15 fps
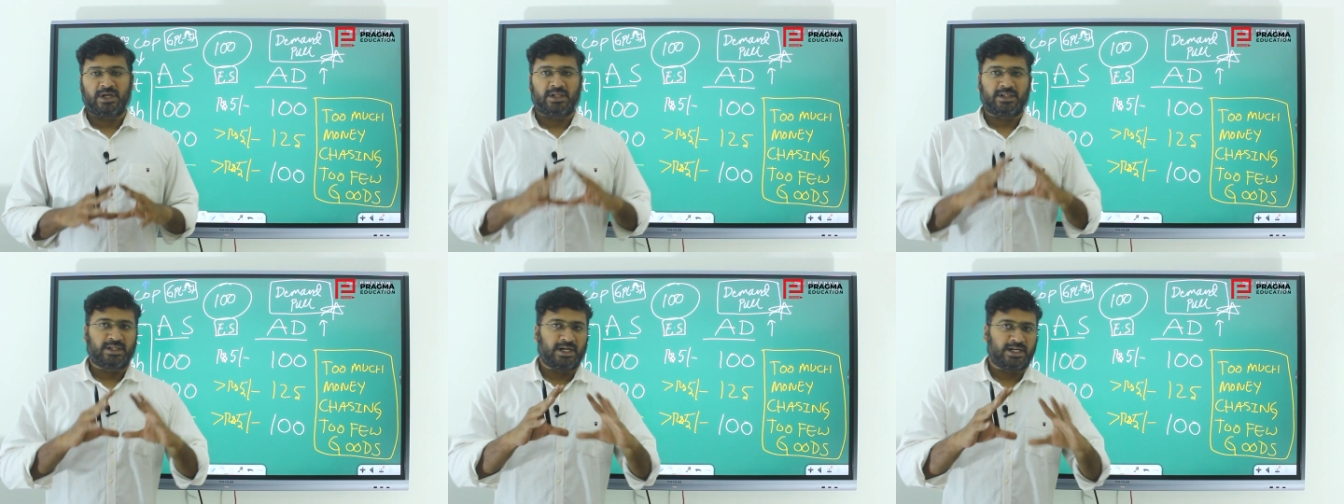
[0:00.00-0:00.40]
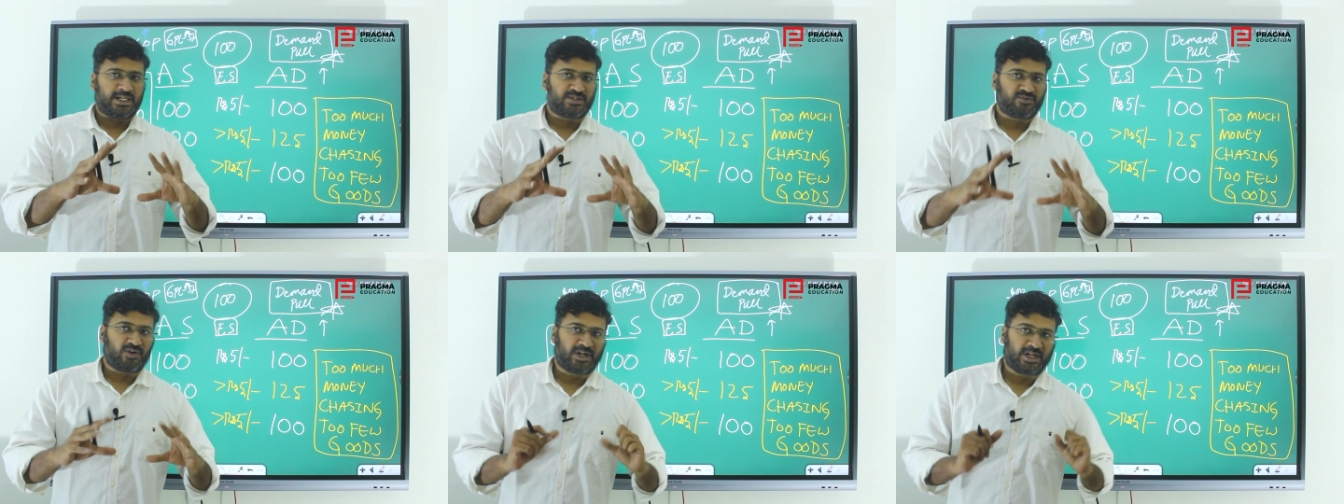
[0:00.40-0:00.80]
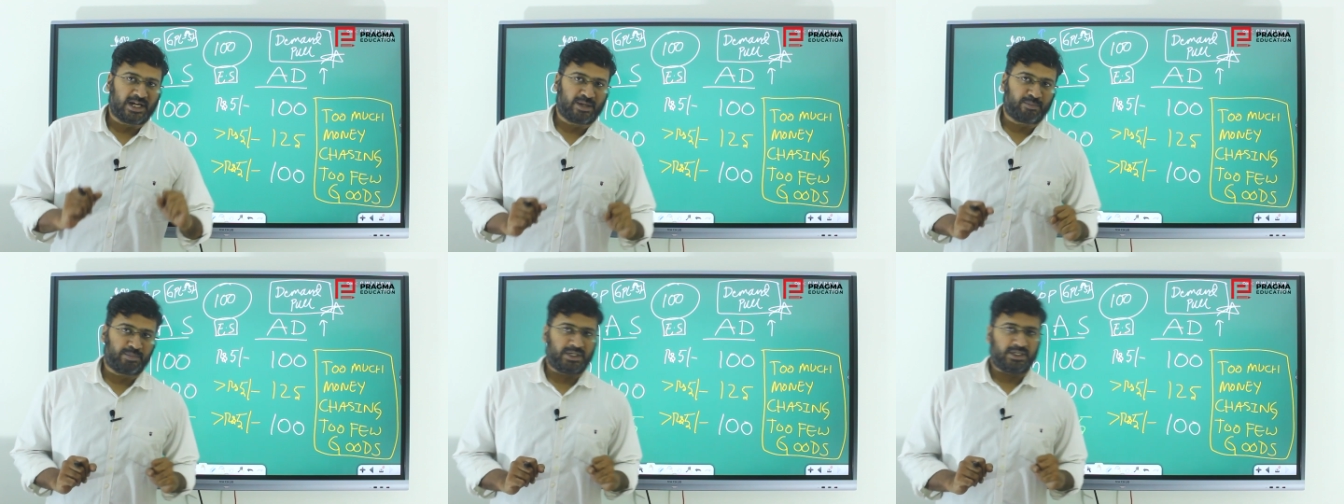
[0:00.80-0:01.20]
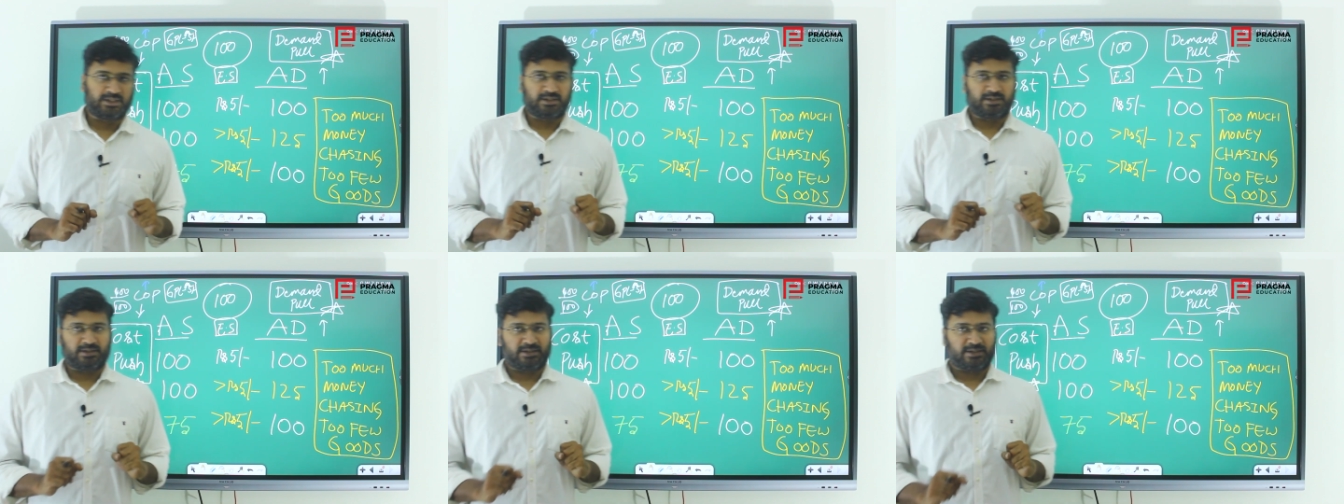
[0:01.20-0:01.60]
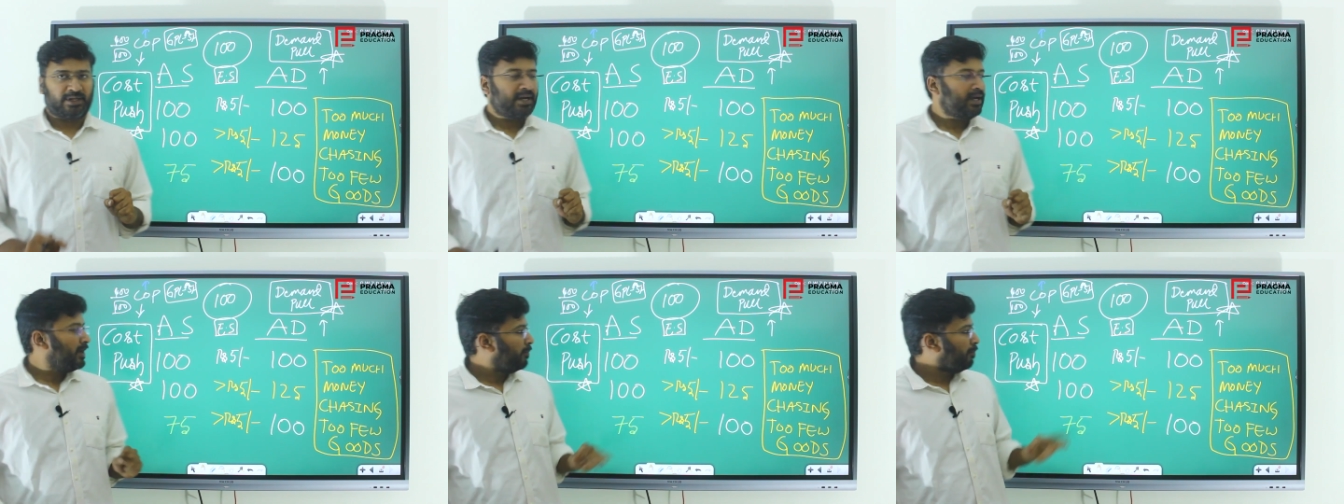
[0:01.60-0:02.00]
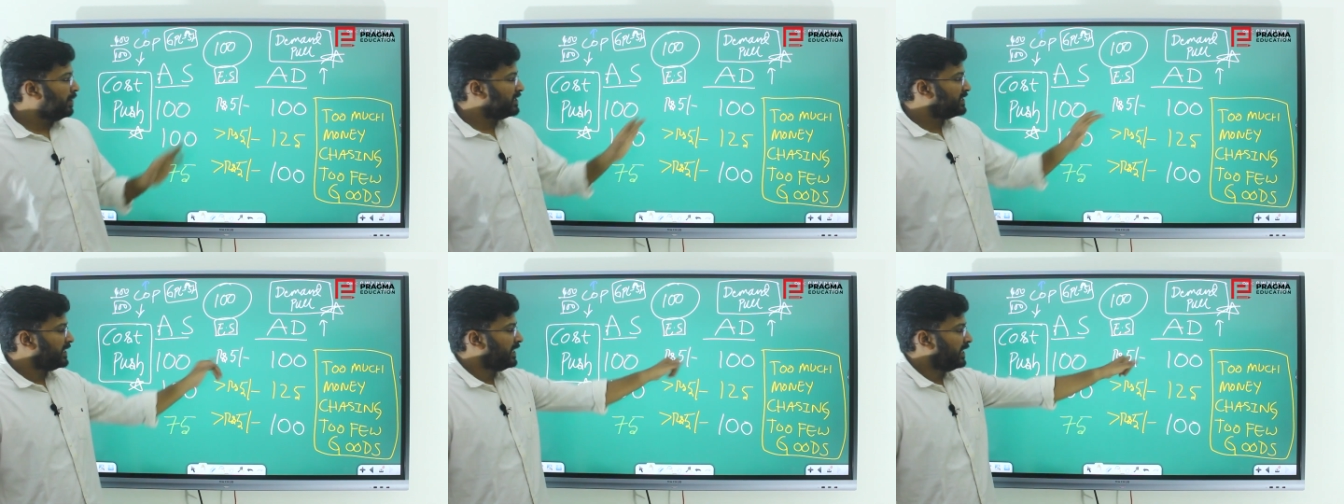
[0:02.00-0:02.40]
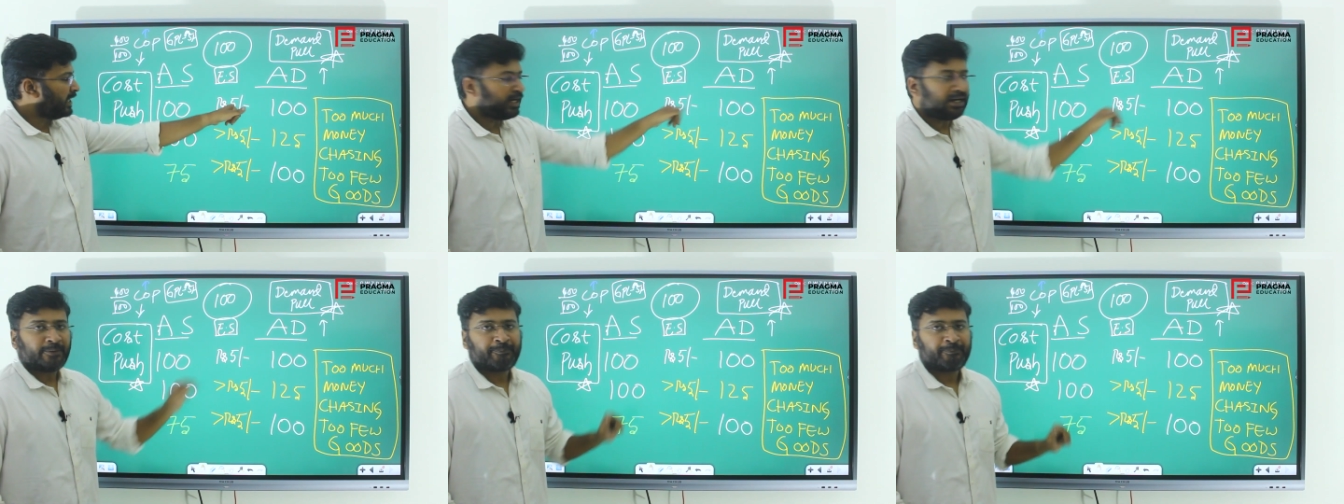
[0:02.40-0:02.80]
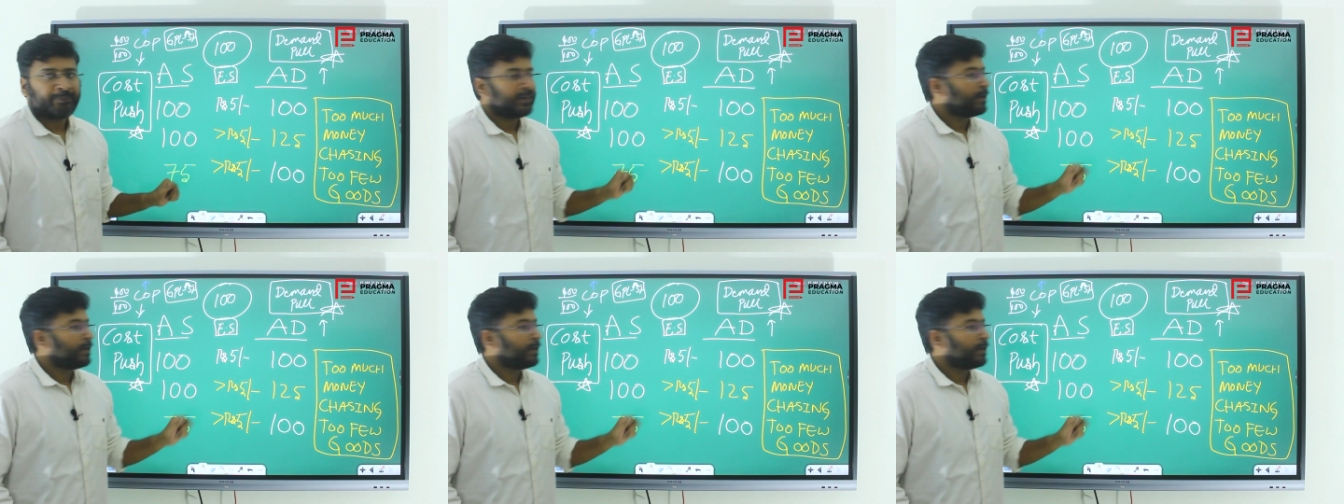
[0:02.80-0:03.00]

That is what happens. Means here